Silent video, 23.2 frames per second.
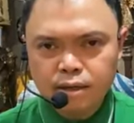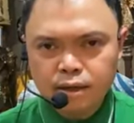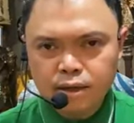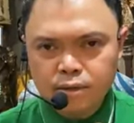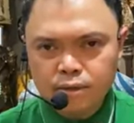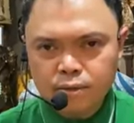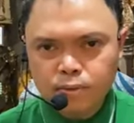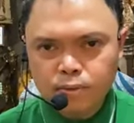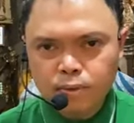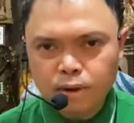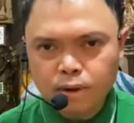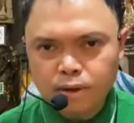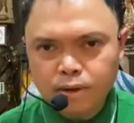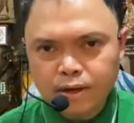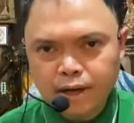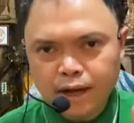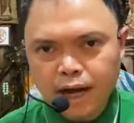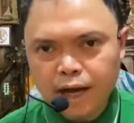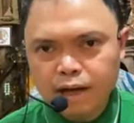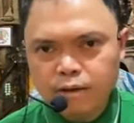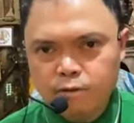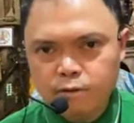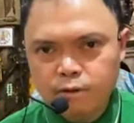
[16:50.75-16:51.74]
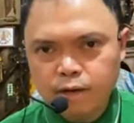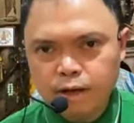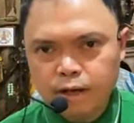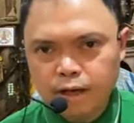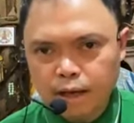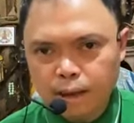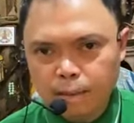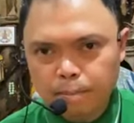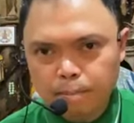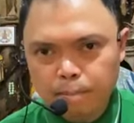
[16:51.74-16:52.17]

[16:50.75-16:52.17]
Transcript: that you are actually